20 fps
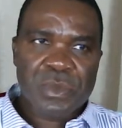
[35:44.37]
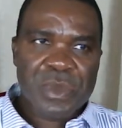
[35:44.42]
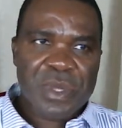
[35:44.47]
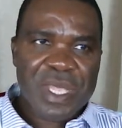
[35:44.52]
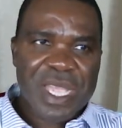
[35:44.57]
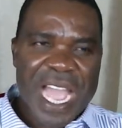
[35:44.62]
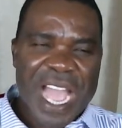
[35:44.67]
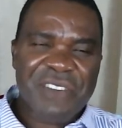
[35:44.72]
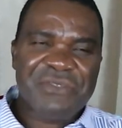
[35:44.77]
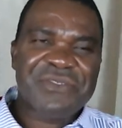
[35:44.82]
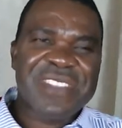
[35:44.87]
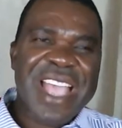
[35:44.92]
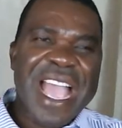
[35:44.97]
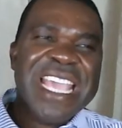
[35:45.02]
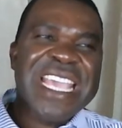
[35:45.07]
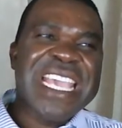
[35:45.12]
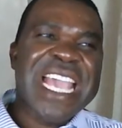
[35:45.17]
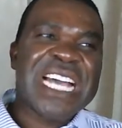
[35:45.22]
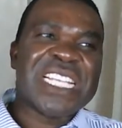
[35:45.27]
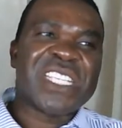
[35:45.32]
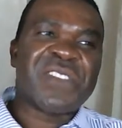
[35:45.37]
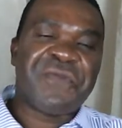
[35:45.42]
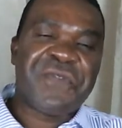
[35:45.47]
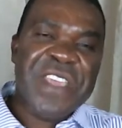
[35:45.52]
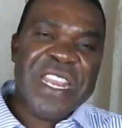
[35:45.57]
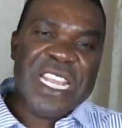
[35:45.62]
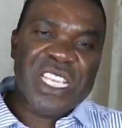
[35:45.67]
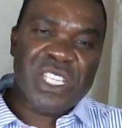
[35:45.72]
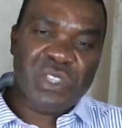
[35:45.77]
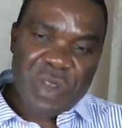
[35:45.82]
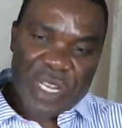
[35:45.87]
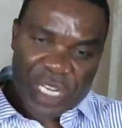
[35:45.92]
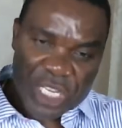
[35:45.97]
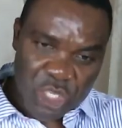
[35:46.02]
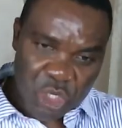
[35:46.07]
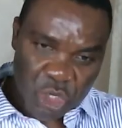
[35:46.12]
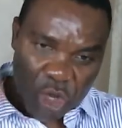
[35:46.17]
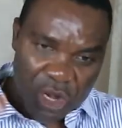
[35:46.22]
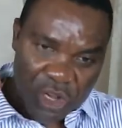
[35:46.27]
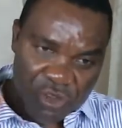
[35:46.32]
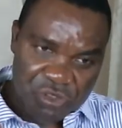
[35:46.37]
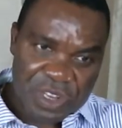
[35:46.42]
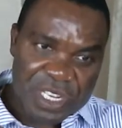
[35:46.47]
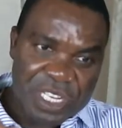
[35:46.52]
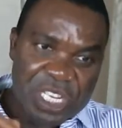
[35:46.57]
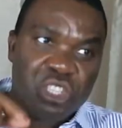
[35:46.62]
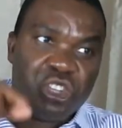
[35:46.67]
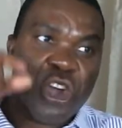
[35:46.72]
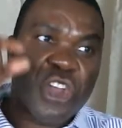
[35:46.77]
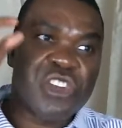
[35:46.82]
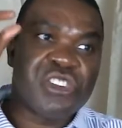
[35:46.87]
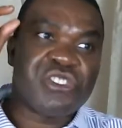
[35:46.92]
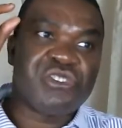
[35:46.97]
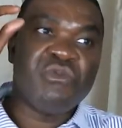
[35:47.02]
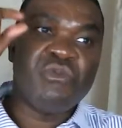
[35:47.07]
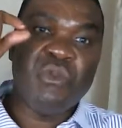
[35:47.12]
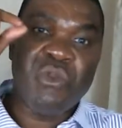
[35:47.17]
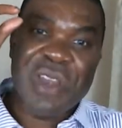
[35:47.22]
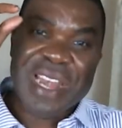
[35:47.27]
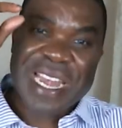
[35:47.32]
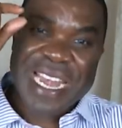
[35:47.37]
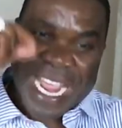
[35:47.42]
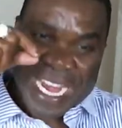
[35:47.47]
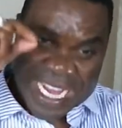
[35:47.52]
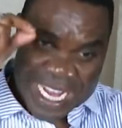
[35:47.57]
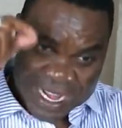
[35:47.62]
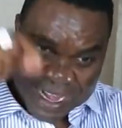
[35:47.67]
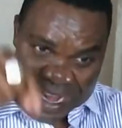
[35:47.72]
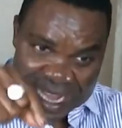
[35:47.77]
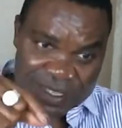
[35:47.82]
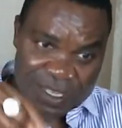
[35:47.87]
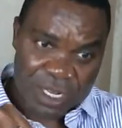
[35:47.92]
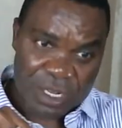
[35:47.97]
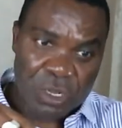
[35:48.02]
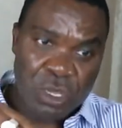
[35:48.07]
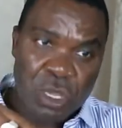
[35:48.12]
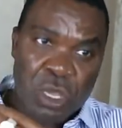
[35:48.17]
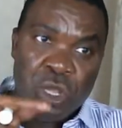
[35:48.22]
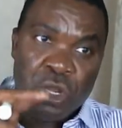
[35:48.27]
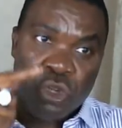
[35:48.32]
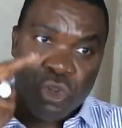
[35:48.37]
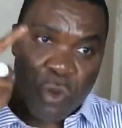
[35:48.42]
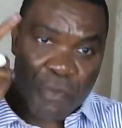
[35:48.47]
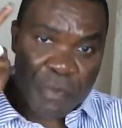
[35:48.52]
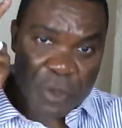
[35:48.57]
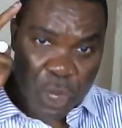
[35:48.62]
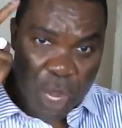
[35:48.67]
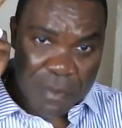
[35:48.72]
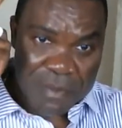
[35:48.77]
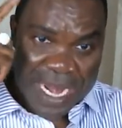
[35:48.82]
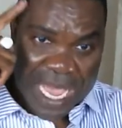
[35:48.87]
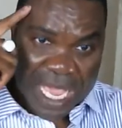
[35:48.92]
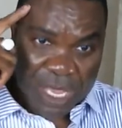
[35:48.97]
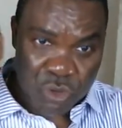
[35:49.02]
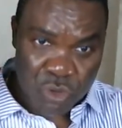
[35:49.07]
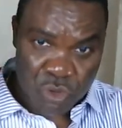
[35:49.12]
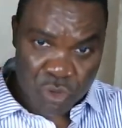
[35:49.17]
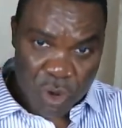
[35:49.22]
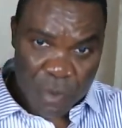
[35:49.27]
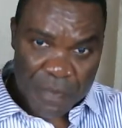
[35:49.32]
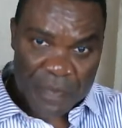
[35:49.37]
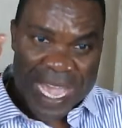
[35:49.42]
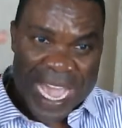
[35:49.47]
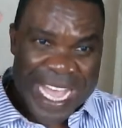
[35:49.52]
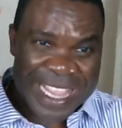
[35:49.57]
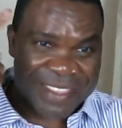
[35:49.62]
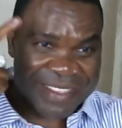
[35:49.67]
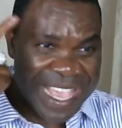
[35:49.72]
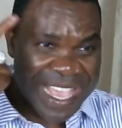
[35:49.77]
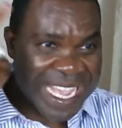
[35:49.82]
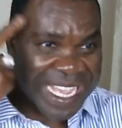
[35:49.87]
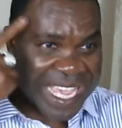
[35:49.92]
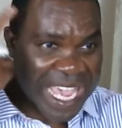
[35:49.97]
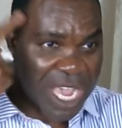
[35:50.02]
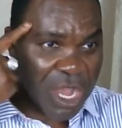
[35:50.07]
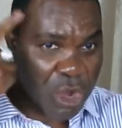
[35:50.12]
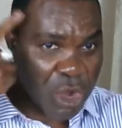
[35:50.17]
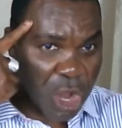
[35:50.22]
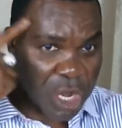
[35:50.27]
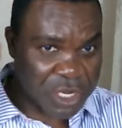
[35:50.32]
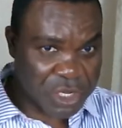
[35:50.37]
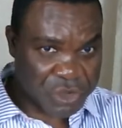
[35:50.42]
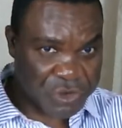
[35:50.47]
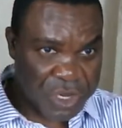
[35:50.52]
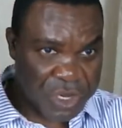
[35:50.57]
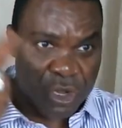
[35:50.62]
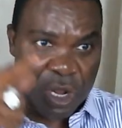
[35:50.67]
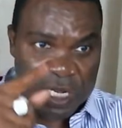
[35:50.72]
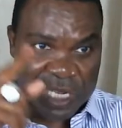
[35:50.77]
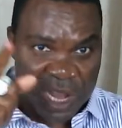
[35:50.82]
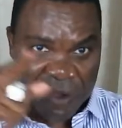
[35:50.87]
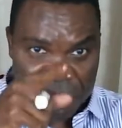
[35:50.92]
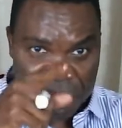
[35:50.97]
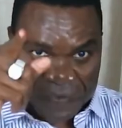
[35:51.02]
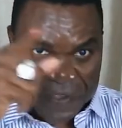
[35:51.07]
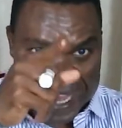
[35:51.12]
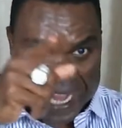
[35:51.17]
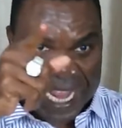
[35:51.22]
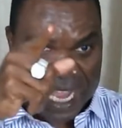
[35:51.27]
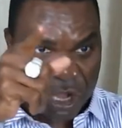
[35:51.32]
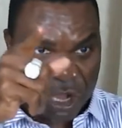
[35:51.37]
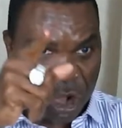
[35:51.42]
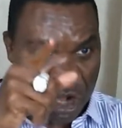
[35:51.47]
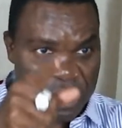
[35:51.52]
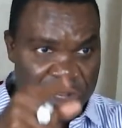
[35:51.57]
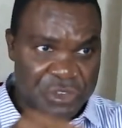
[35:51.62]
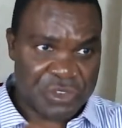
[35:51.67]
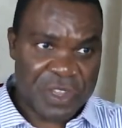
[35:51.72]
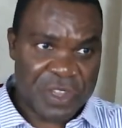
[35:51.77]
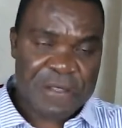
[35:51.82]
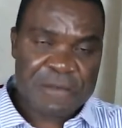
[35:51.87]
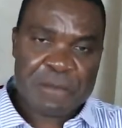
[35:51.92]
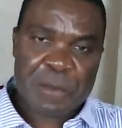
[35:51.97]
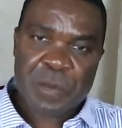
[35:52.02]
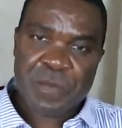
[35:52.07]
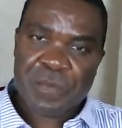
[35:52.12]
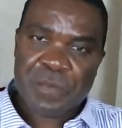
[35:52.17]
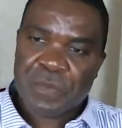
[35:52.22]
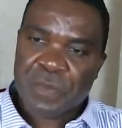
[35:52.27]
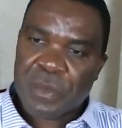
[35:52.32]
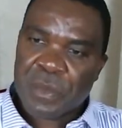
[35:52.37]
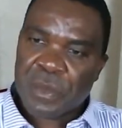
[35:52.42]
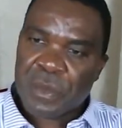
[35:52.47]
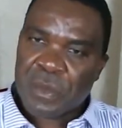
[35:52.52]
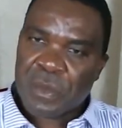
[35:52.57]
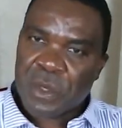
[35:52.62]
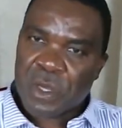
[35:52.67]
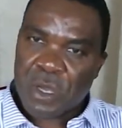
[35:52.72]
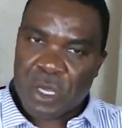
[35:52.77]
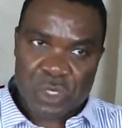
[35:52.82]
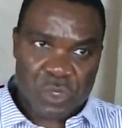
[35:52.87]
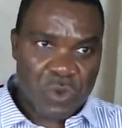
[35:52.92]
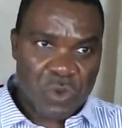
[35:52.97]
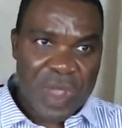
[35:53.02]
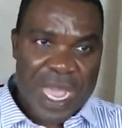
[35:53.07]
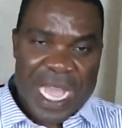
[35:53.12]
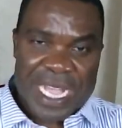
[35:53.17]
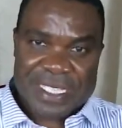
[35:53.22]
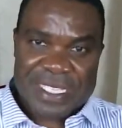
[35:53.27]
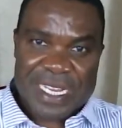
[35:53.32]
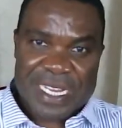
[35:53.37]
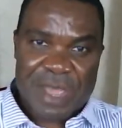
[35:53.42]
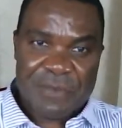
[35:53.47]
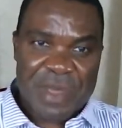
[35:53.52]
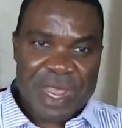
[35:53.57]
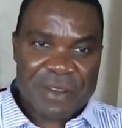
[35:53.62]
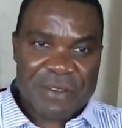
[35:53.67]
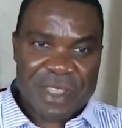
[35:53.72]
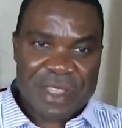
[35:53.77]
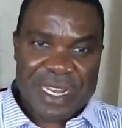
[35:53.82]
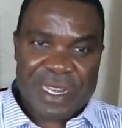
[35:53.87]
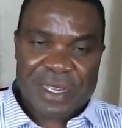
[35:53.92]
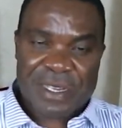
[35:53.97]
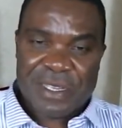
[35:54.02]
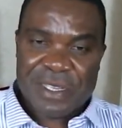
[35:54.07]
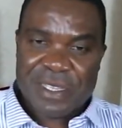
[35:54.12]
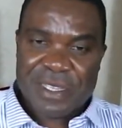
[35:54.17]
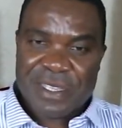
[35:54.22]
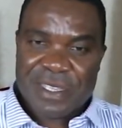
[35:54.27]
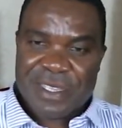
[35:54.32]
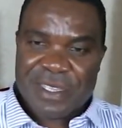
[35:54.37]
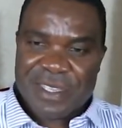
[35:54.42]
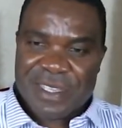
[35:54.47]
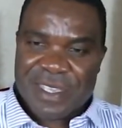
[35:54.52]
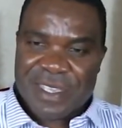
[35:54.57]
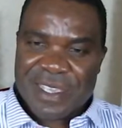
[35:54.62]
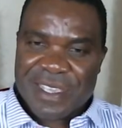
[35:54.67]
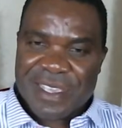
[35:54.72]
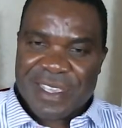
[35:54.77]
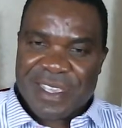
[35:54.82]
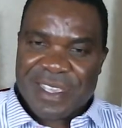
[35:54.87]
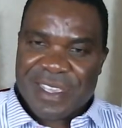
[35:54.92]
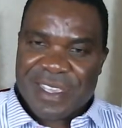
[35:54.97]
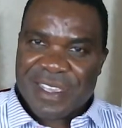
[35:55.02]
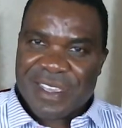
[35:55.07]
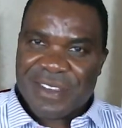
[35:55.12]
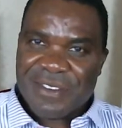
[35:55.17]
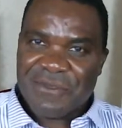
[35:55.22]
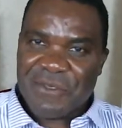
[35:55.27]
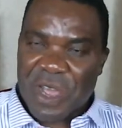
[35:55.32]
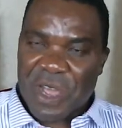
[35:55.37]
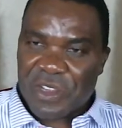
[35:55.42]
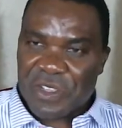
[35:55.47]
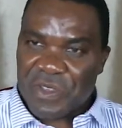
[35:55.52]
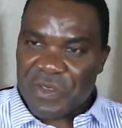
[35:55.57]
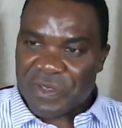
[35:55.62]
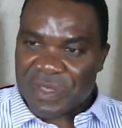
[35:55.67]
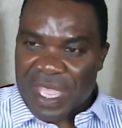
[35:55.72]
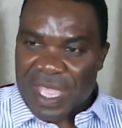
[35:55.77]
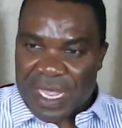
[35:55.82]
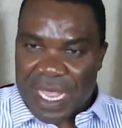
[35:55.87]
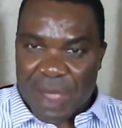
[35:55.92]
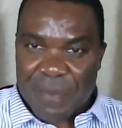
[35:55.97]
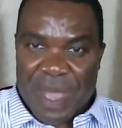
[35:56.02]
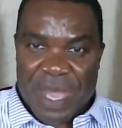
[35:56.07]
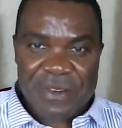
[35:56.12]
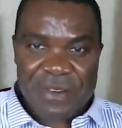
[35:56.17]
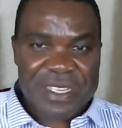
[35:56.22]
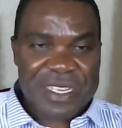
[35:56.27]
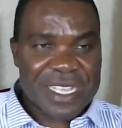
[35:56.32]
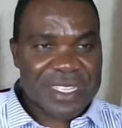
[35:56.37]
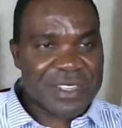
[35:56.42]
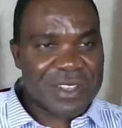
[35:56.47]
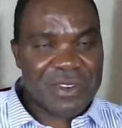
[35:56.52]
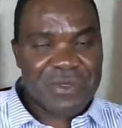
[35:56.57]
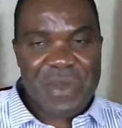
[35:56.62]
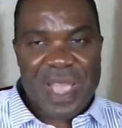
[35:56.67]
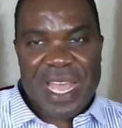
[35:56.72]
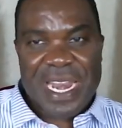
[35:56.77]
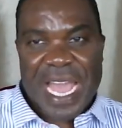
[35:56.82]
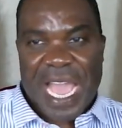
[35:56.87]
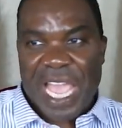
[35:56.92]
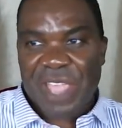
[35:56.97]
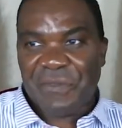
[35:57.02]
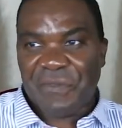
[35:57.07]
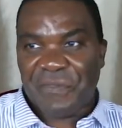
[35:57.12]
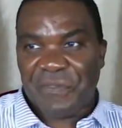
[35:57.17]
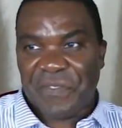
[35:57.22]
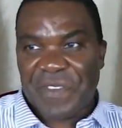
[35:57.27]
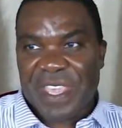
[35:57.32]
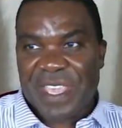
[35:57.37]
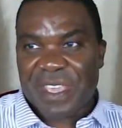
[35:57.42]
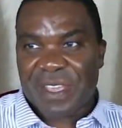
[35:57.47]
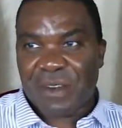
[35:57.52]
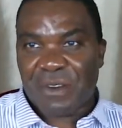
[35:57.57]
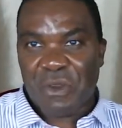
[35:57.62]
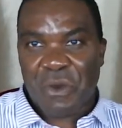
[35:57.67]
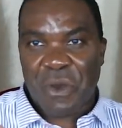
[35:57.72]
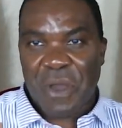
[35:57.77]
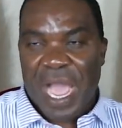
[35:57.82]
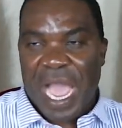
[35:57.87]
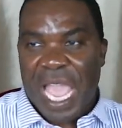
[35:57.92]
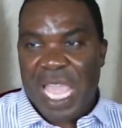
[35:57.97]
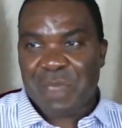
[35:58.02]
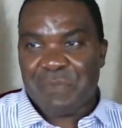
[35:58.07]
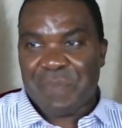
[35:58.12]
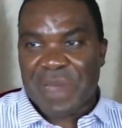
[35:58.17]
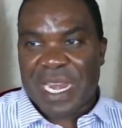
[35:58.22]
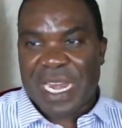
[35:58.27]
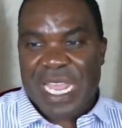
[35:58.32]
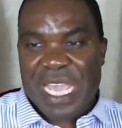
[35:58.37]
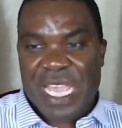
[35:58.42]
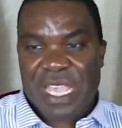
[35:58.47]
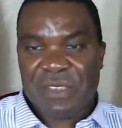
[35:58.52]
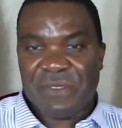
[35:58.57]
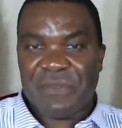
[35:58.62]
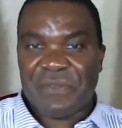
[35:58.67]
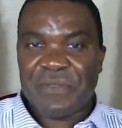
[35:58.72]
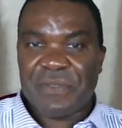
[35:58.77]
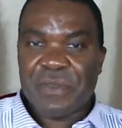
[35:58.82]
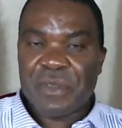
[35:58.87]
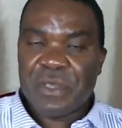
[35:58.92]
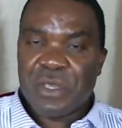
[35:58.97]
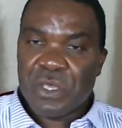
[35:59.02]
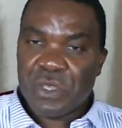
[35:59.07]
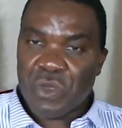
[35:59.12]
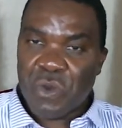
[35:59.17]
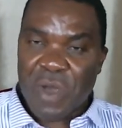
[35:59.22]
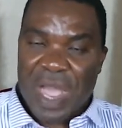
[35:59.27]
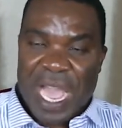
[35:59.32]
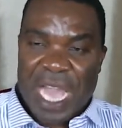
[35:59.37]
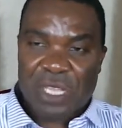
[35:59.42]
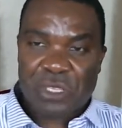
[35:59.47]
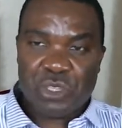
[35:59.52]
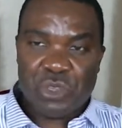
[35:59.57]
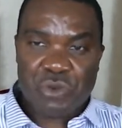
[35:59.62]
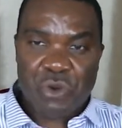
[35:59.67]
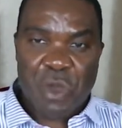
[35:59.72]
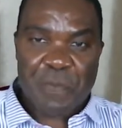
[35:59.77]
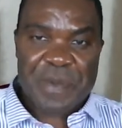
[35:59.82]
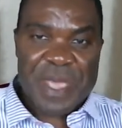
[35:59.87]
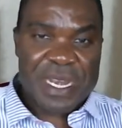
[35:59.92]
after he has finished with this country, this country will learn a lesson to become like Europe, a thinking country, not a feeling country. Because you ask an American, what do you think about it? They tell, well, I feel or I believe. You ask European,